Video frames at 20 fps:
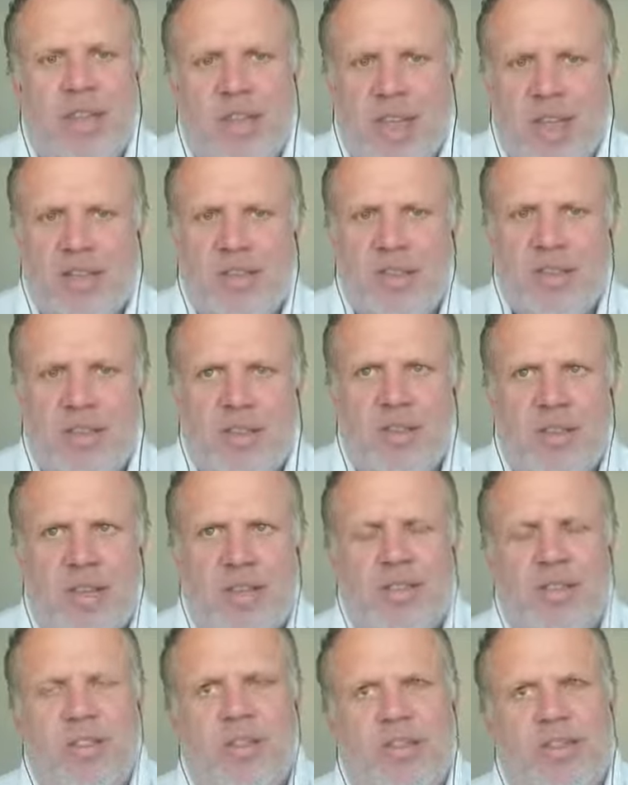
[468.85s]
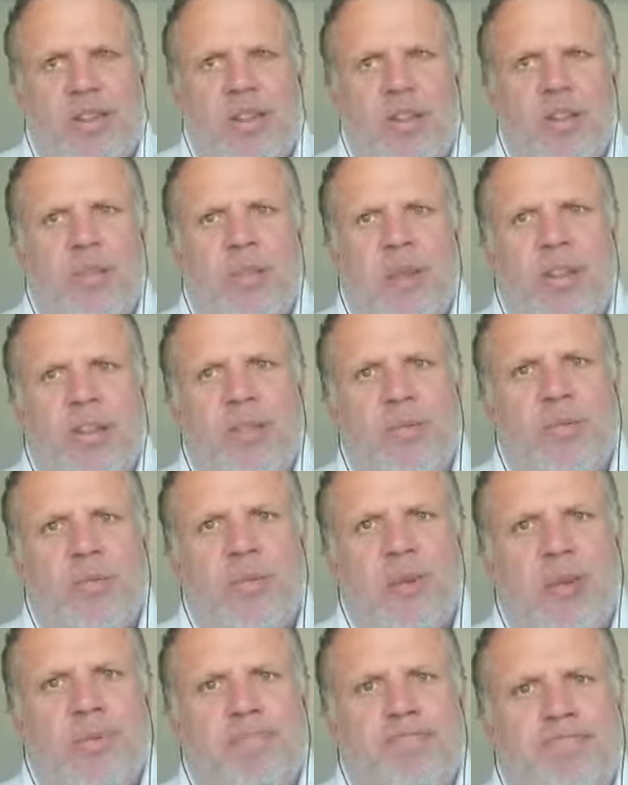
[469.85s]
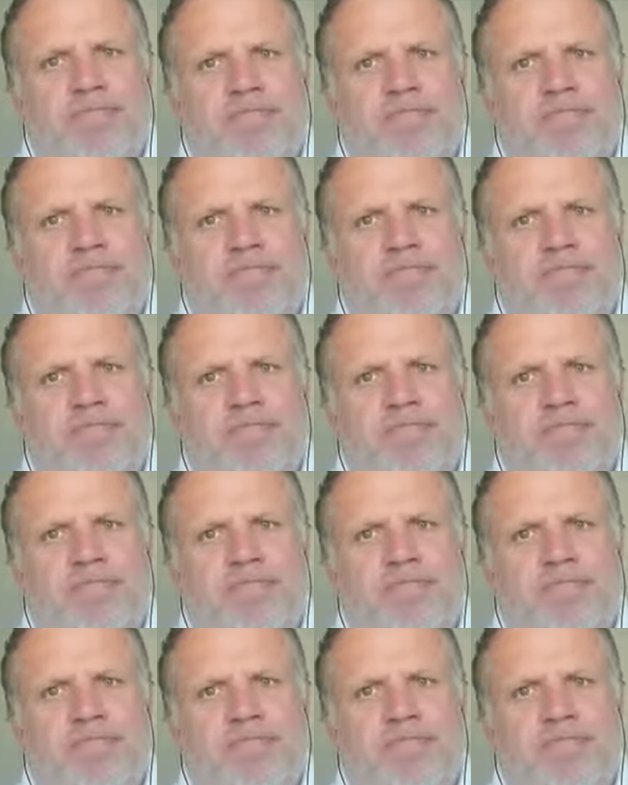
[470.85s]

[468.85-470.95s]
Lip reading: That's the fundamental point.